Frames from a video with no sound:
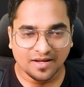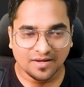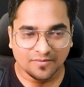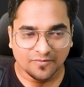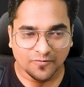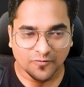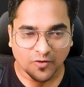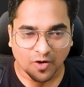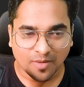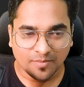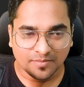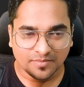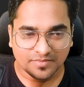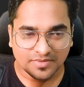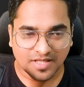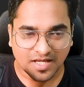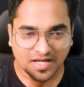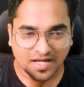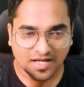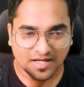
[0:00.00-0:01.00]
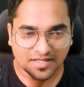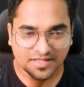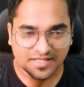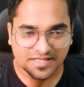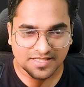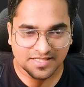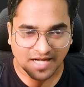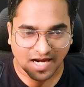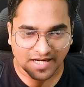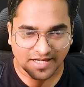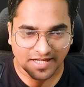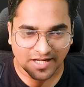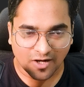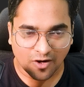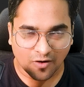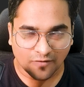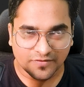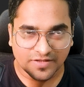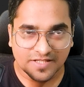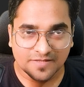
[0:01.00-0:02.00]
from the starting
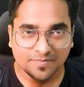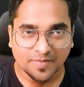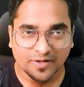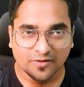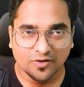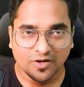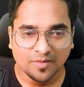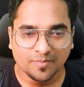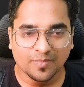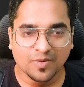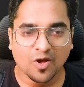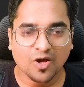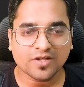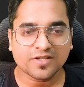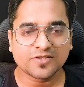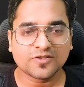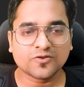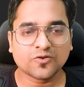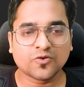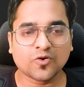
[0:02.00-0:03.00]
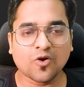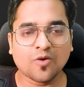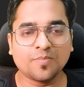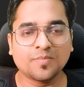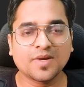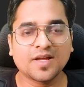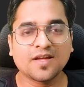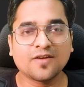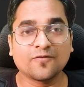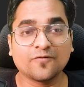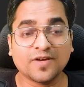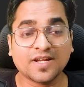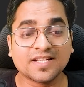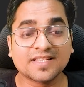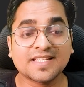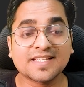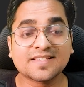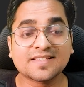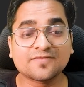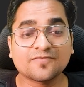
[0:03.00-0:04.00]
of this particular block scope where
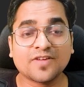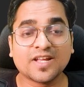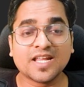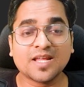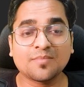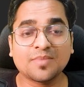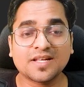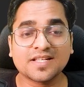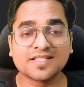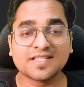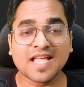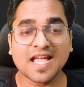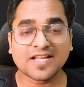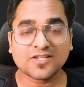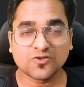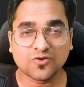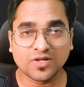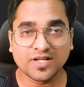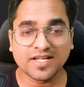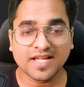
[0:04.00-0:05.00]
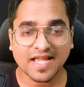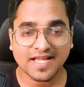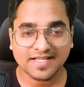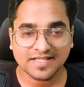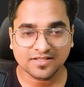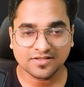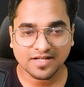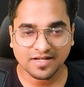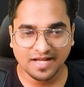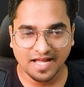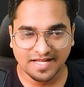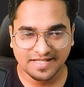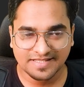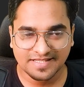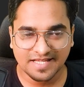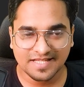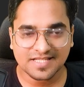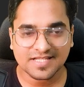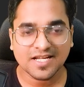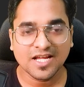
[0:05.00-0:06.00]
this variable is actually
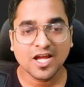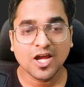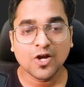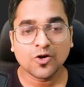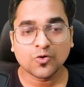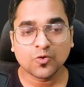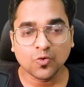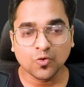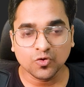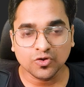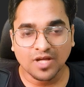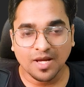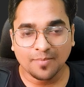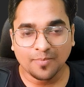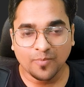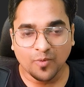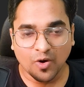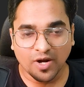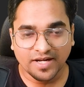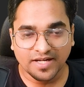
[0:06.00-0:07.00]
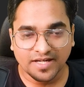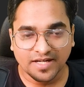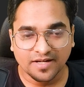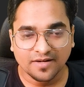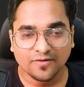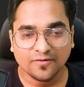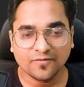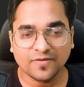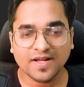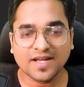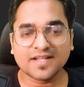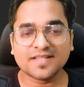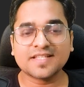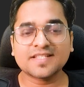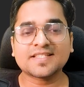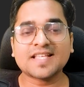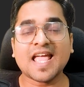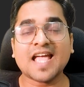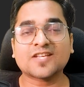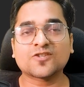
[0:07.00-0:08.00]
exists to the point where
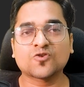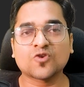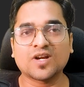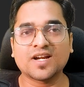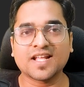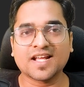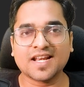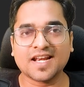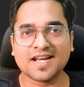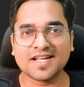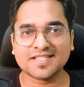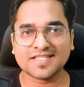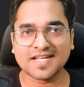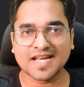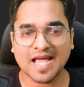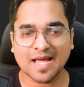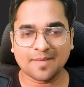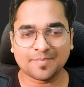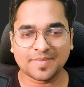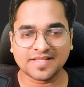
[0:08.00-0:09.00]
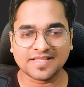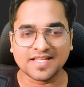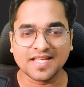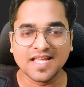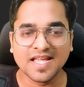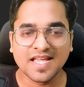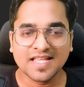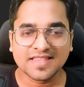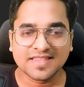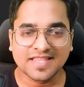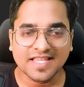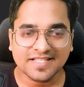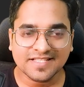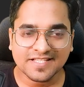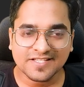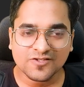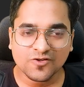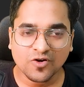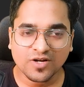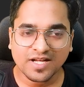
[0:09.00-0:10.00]
this actual declaration happened, this
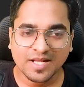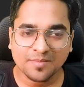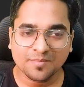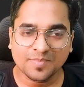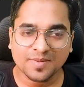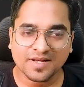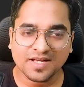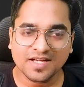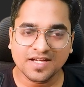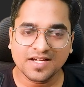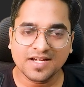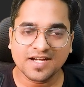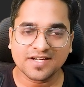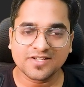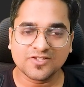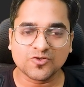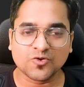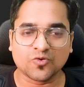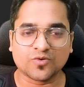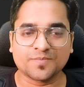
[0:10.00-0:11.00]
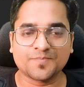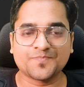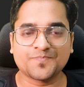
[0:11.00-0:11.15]
is your temporary dead zone,